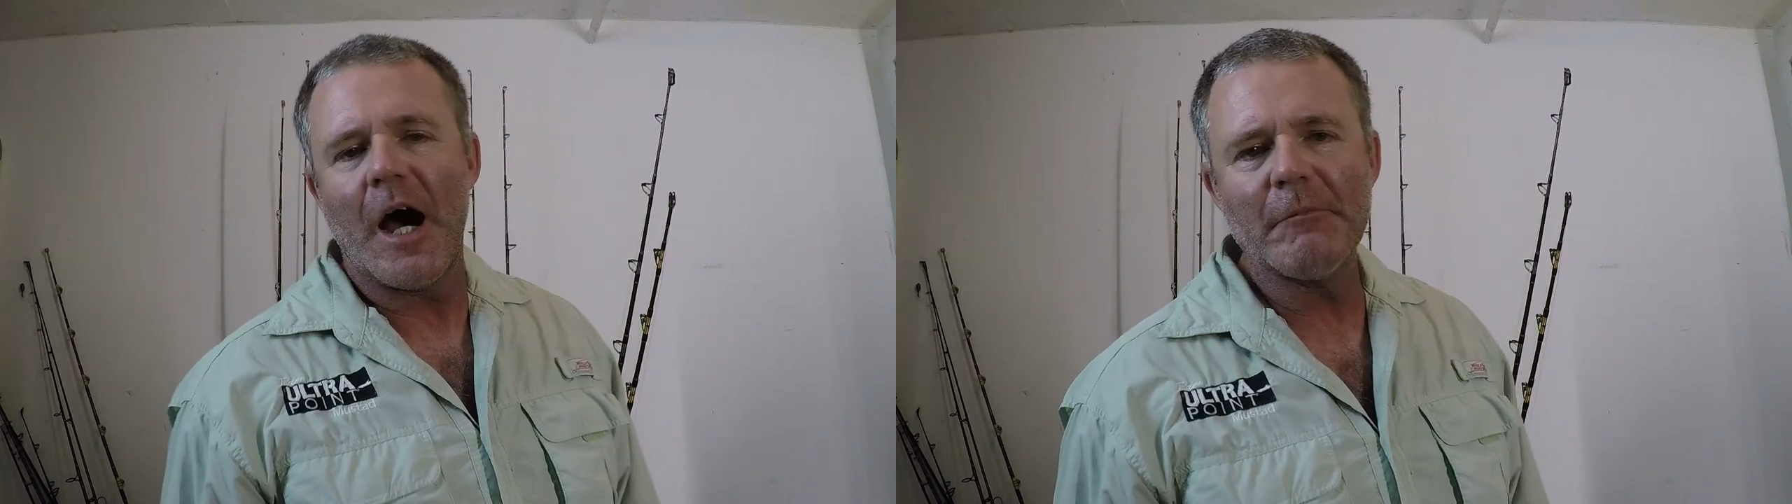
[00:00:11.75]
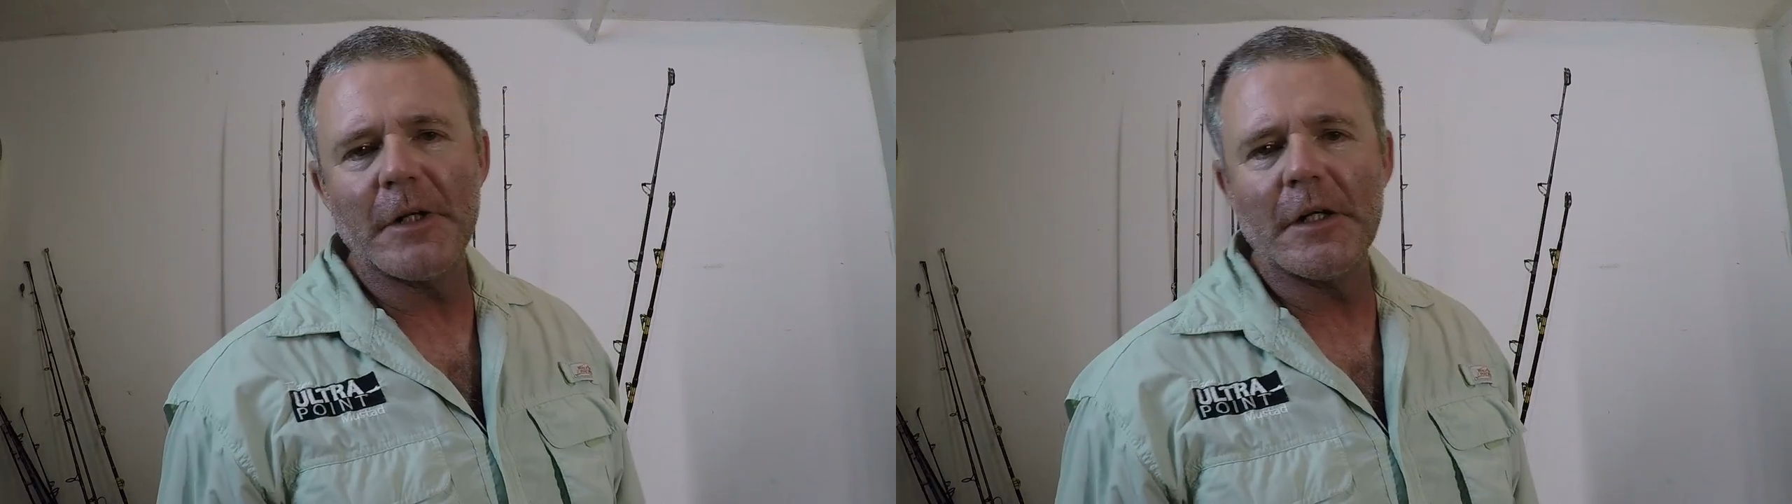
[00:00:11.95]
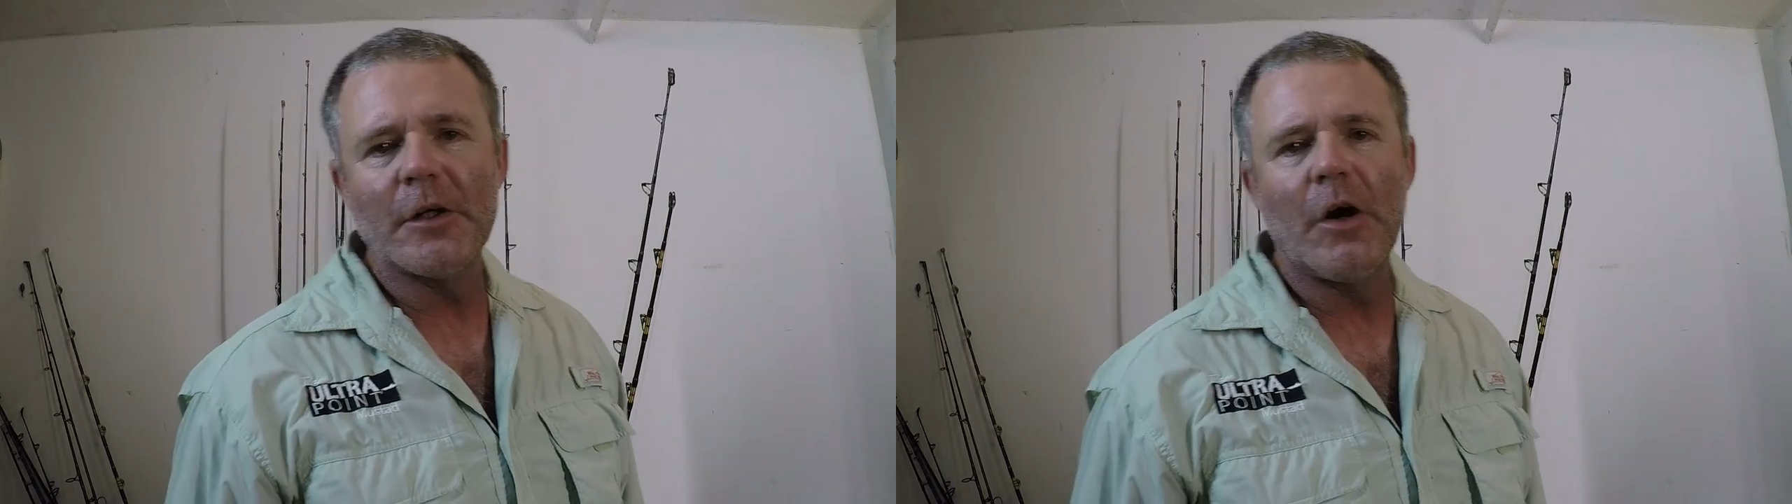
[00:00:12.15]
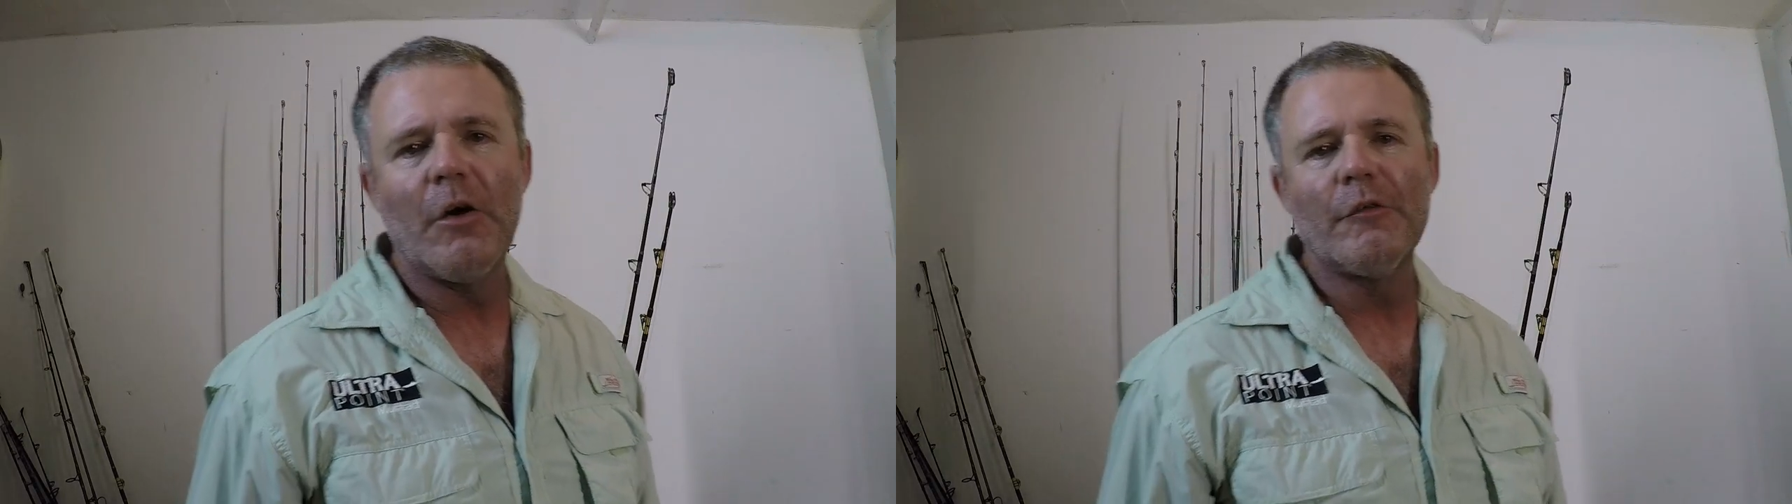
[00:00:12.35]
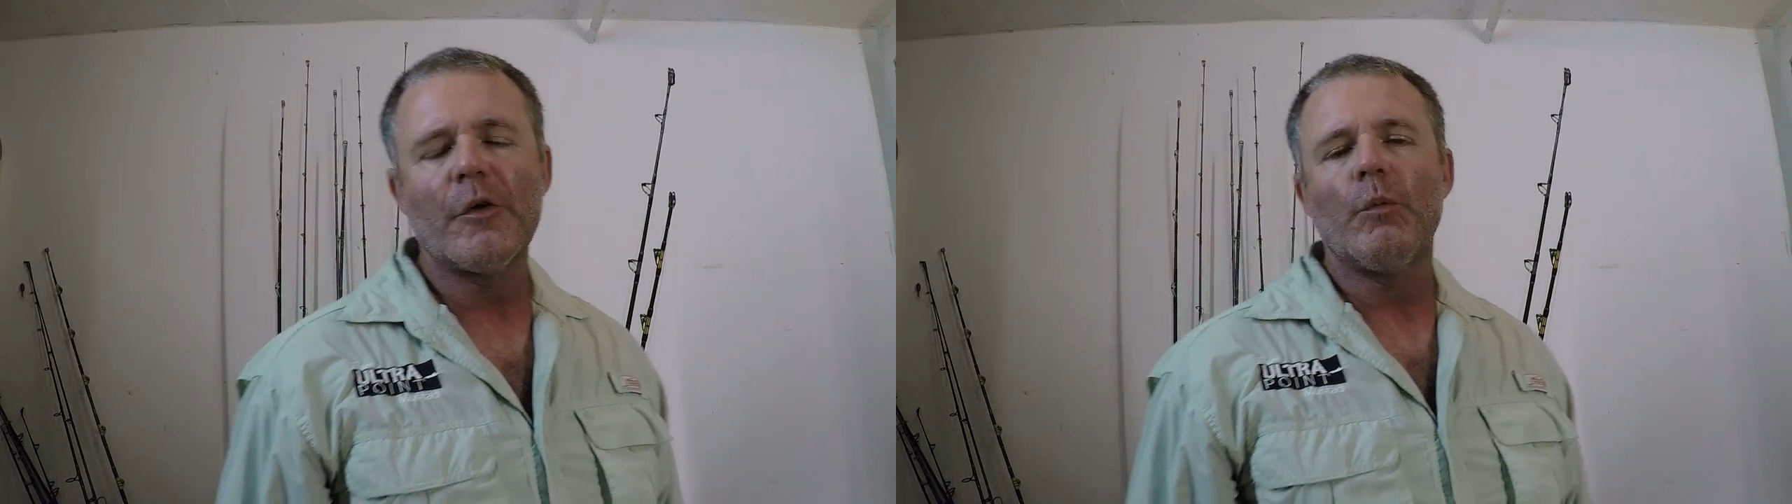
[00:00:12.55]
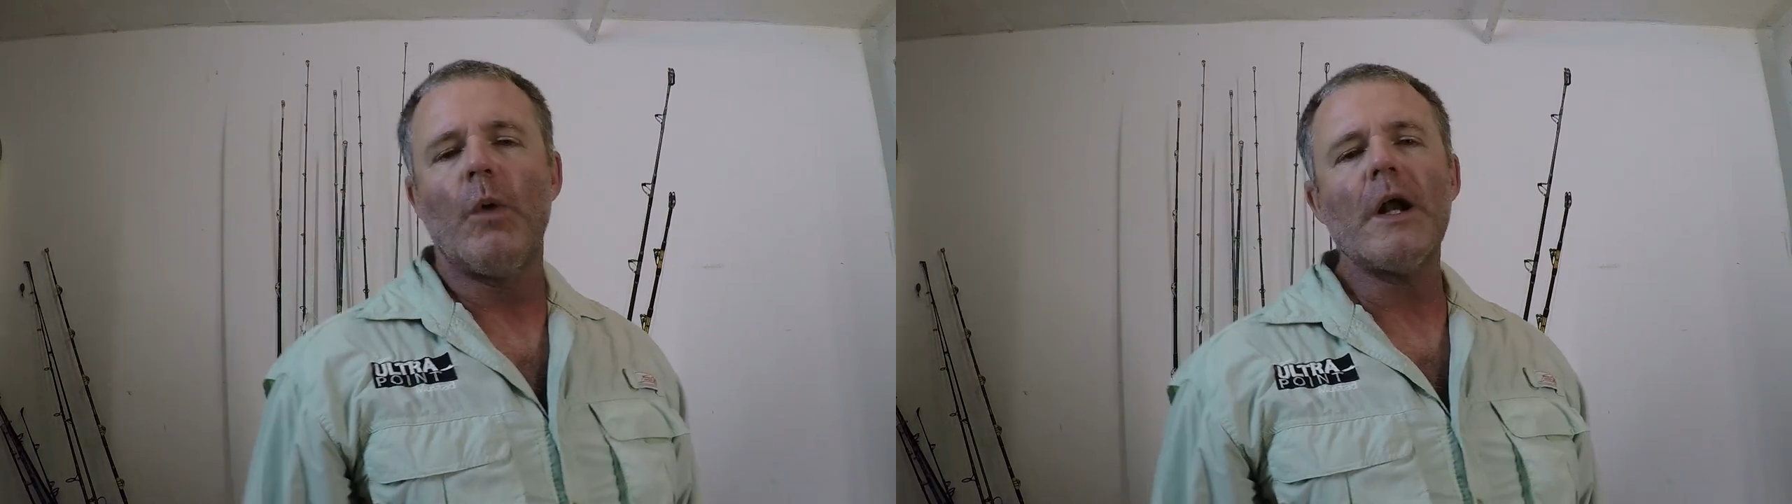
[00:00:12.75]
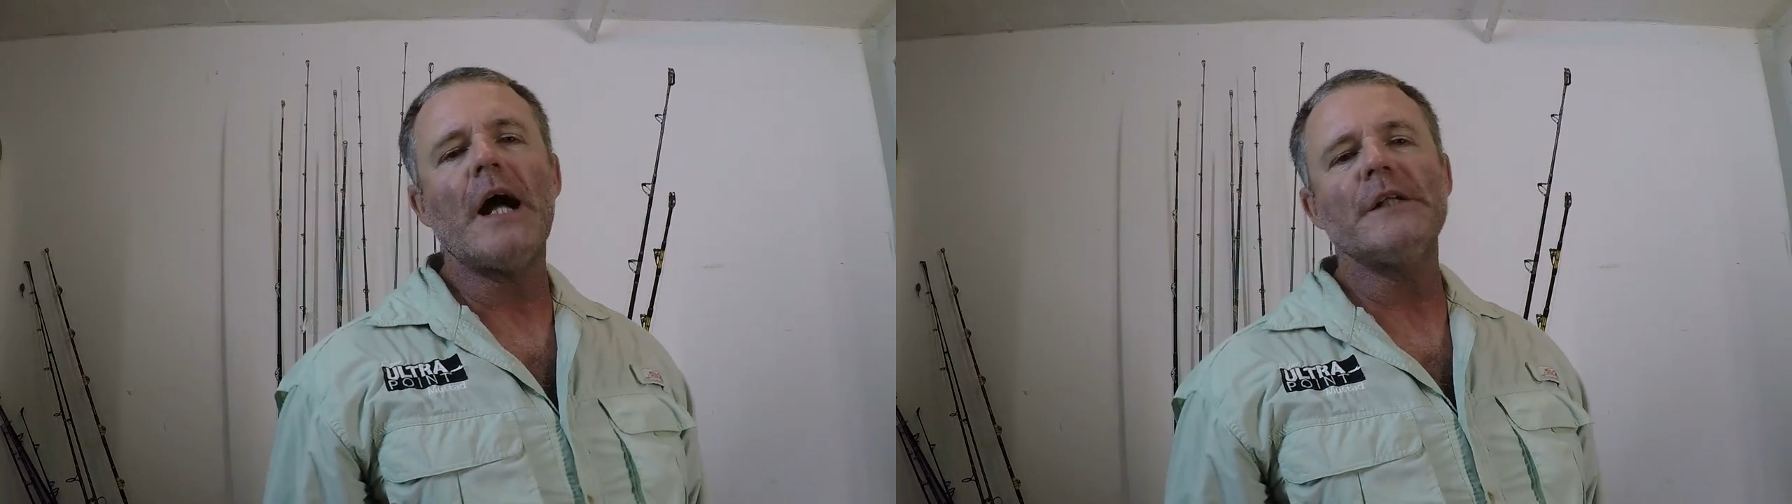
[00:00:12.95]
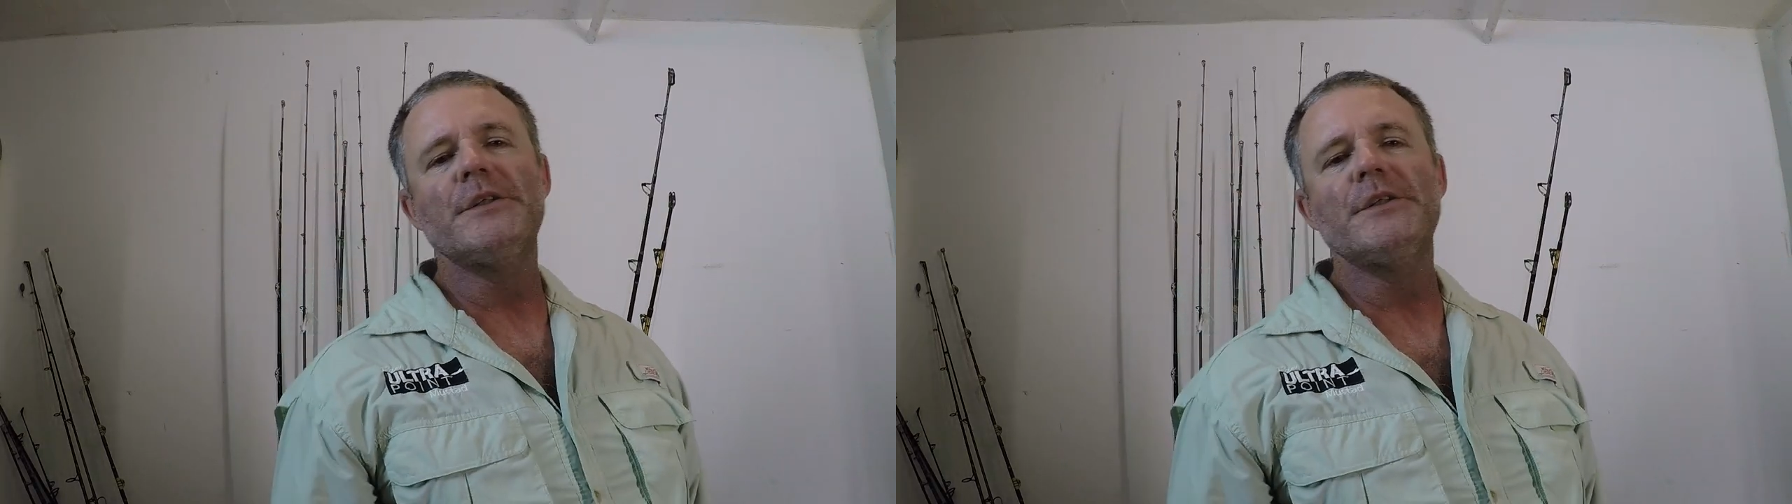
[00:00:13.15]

I'm going to go over what I